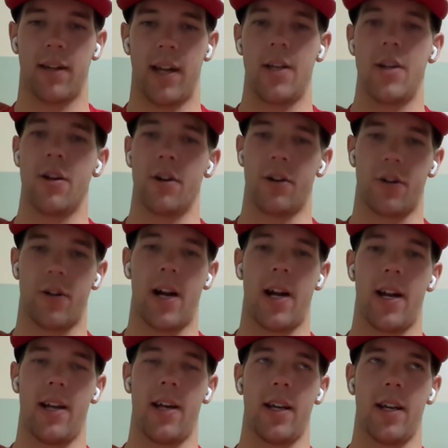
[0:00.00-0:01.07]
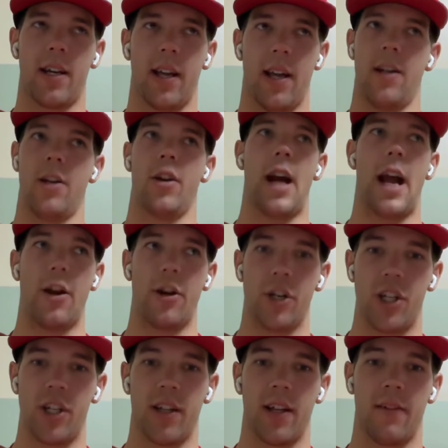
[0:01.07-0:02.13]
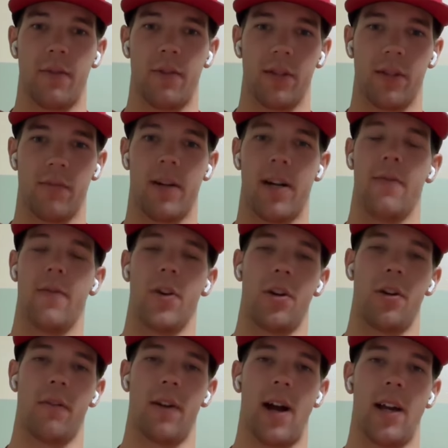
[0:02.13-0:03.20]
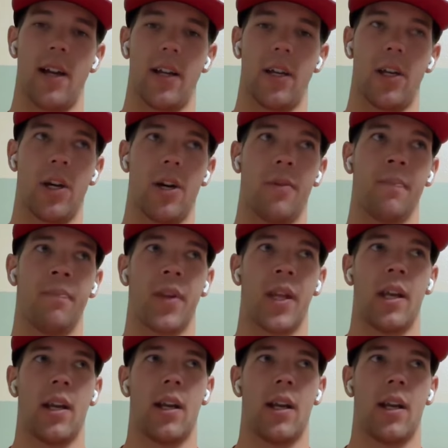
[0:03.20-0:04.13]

in your training, in your energy levels whenever you're riding. You know,